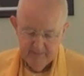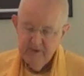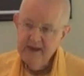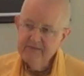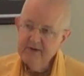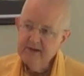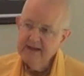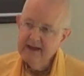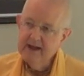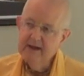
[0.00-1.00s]
we have all,
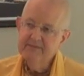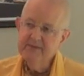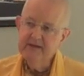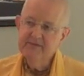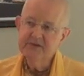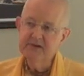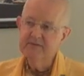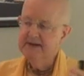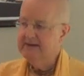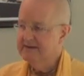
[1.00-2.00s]
I've, I've
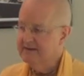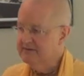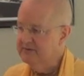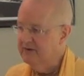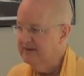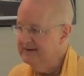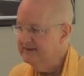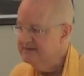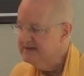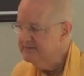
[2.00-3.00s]
surveyed
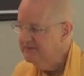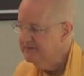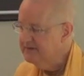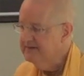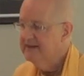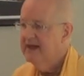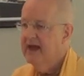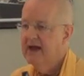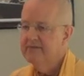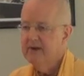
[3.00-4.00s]
audiences before.
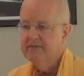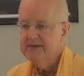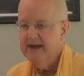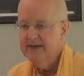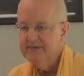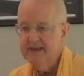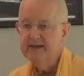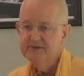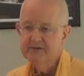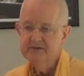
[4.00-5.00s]
Have you ever had, the
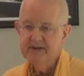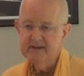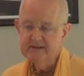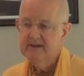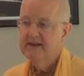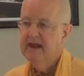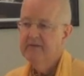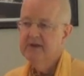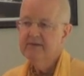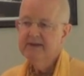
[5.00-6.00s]
answer is yes.
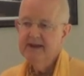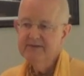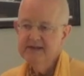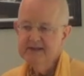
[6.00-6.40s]
Have you ever had the